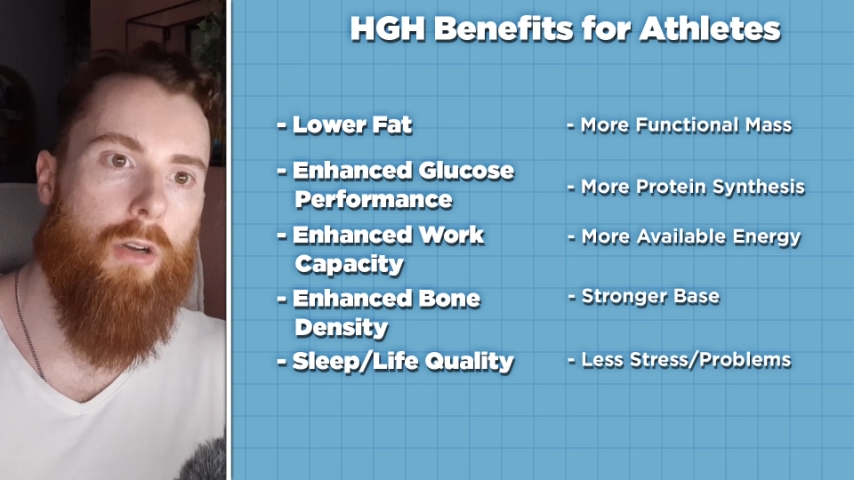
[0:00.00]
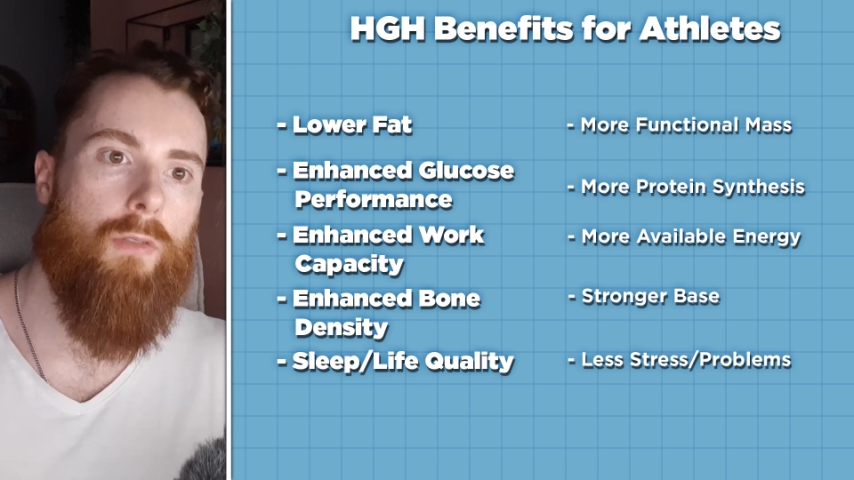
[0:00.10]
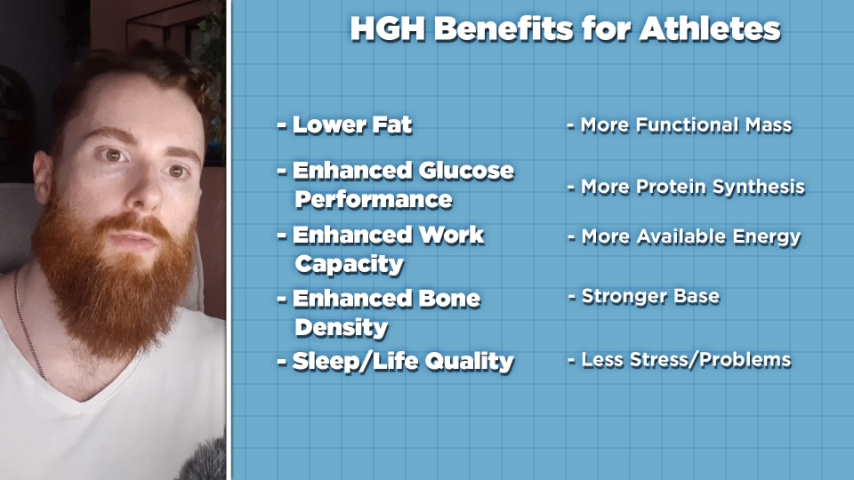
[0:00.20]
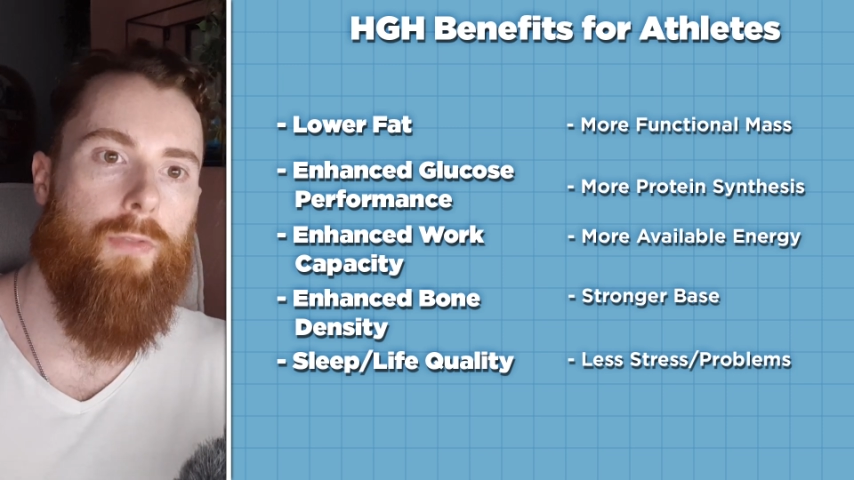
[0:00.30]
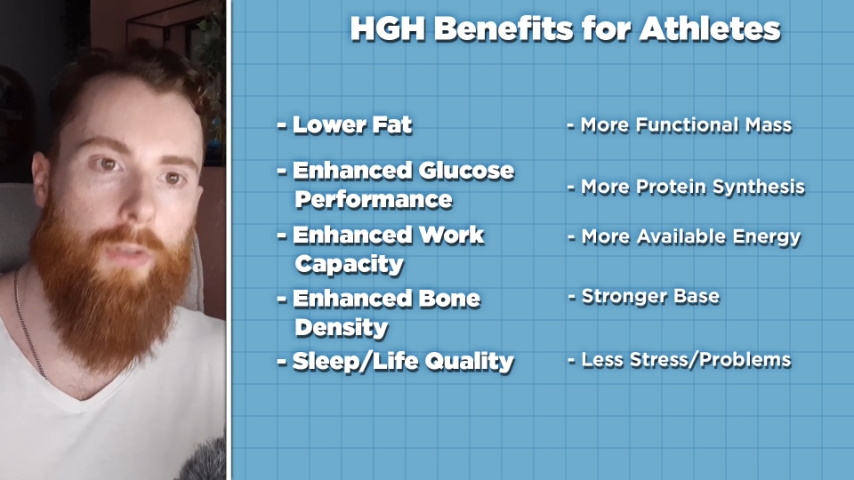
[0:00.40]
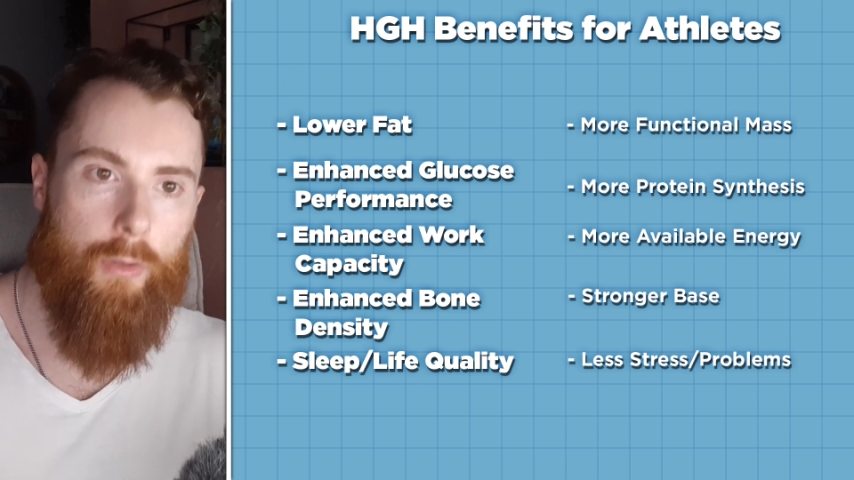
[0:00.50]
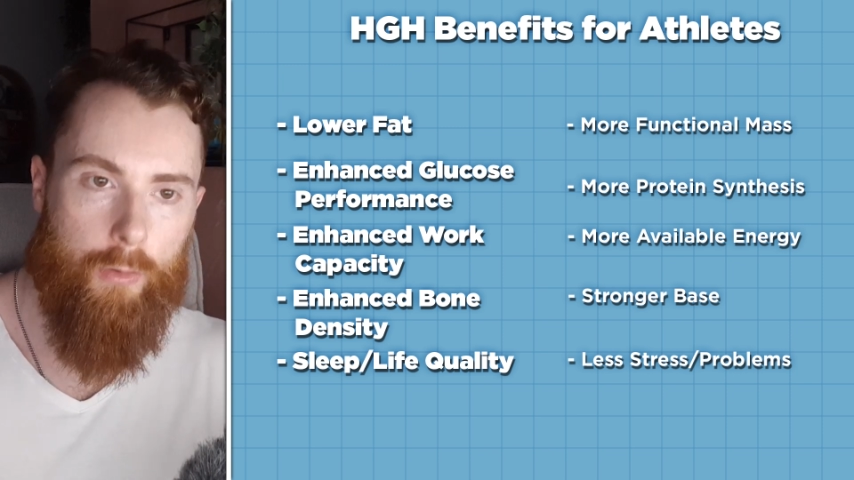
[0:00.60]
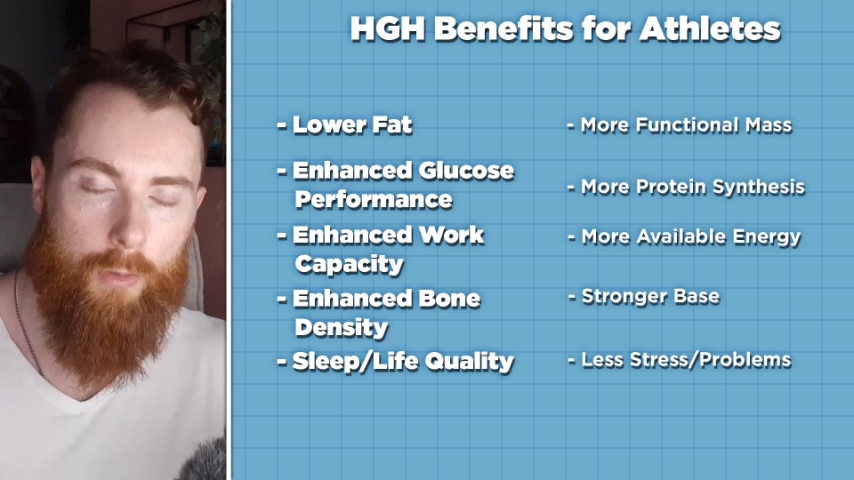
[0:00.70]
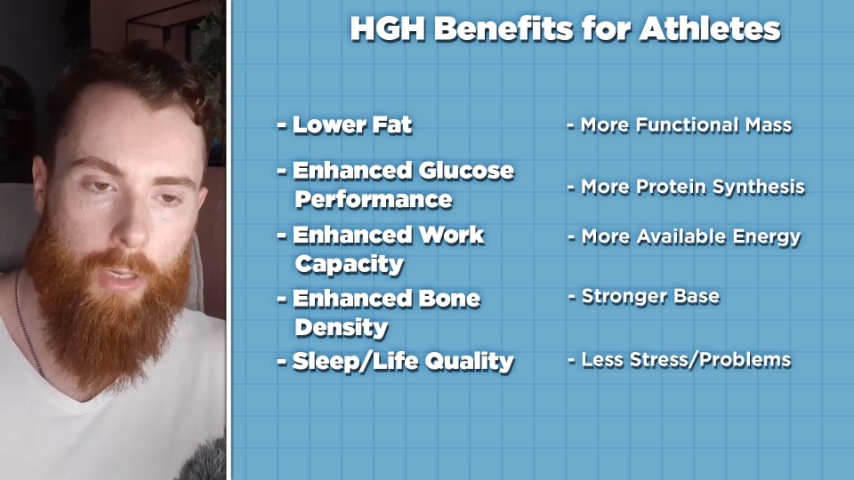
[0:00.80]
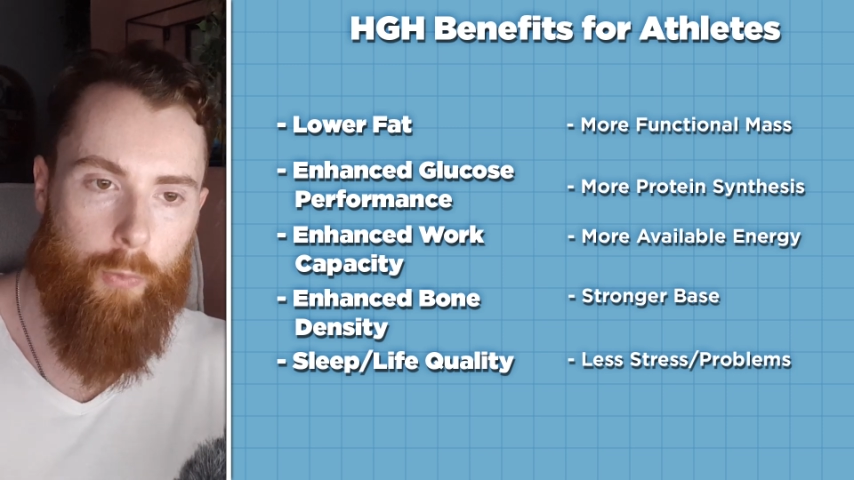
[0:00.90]
of
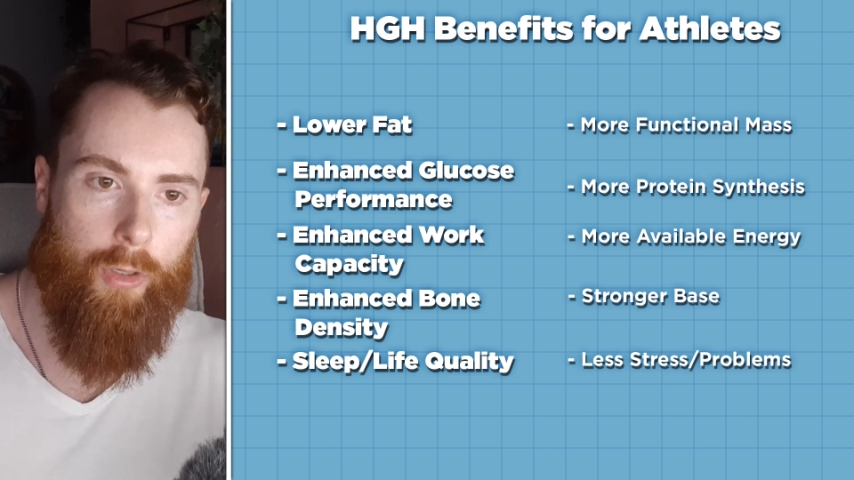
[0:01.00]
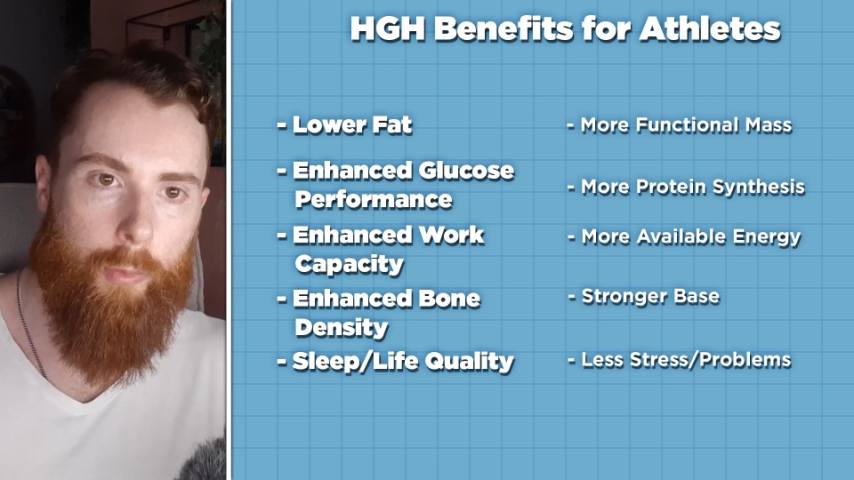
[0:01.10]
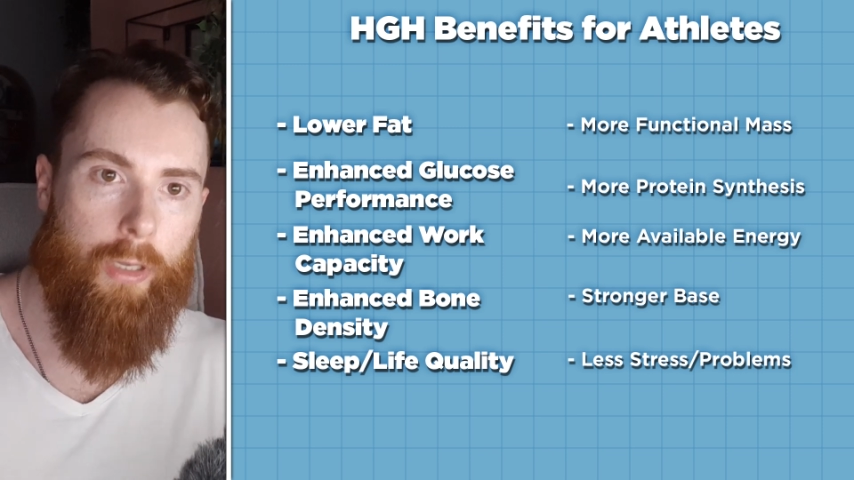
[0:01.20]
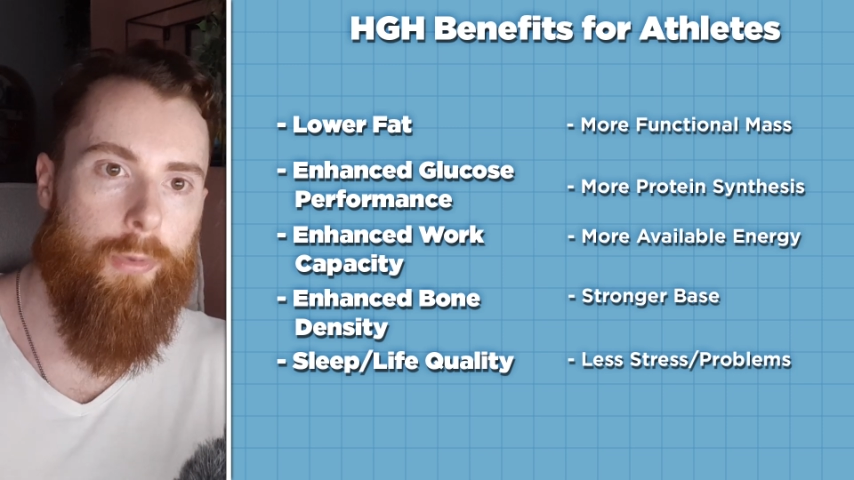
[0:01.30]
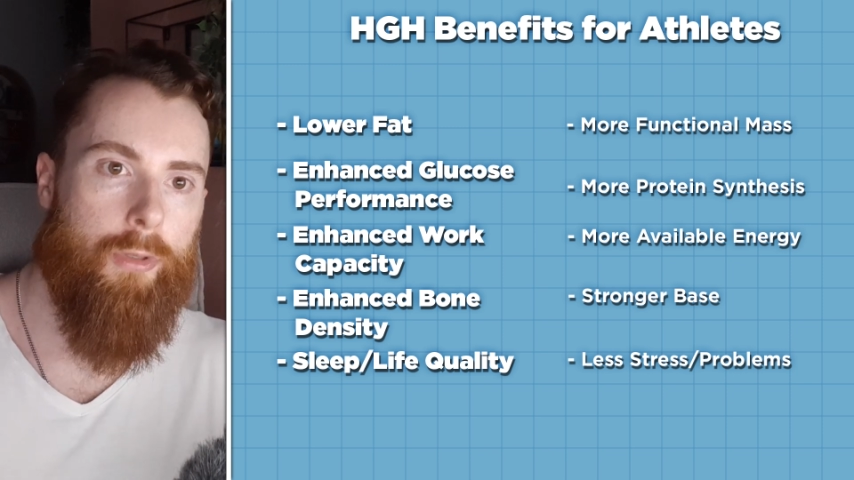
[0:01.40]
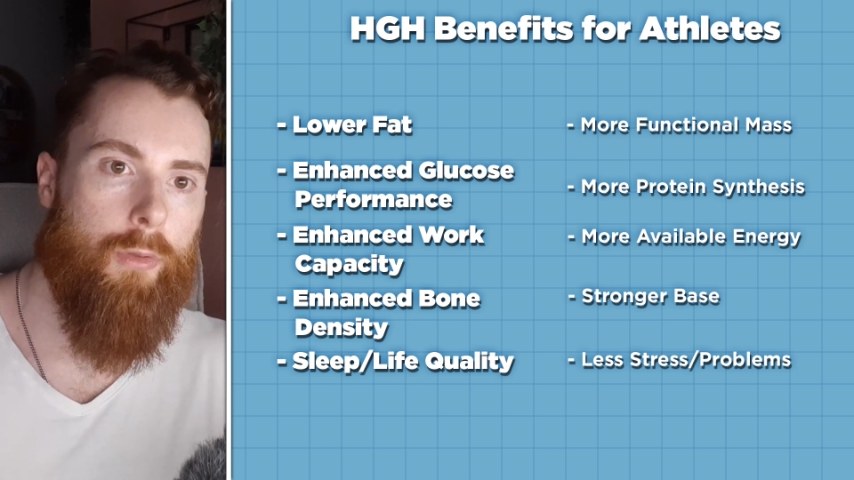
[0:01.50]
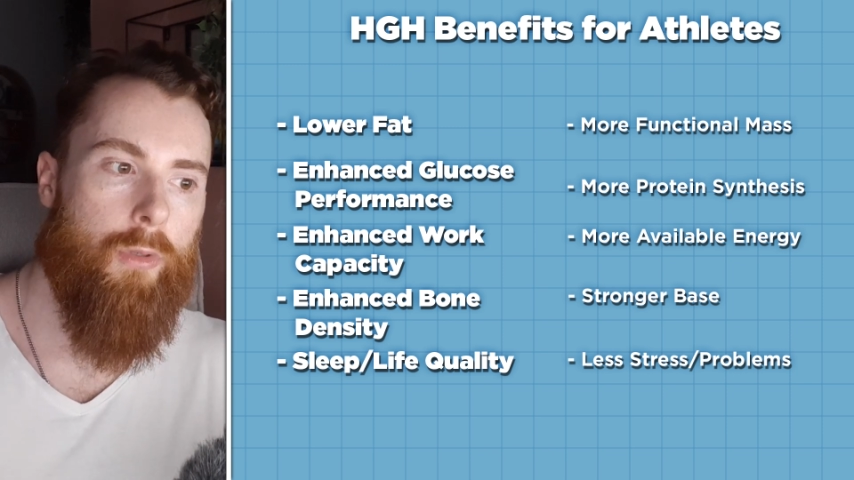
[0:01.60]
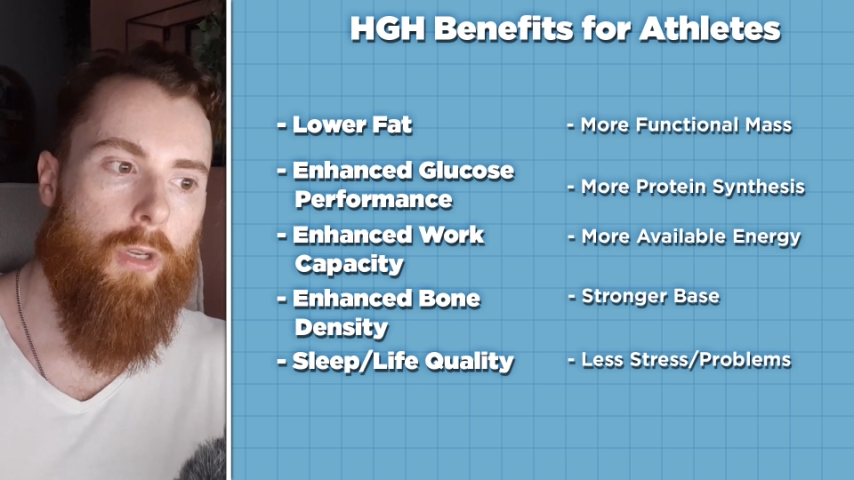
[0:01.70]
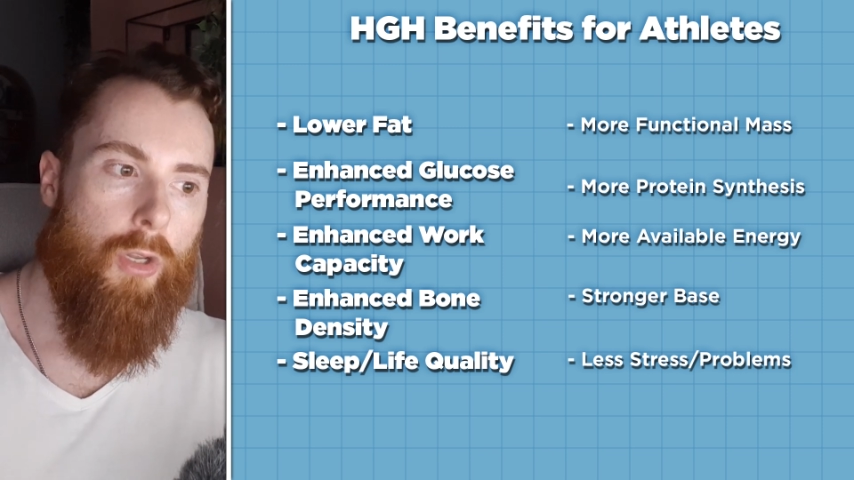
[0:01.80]
fuel and will be able to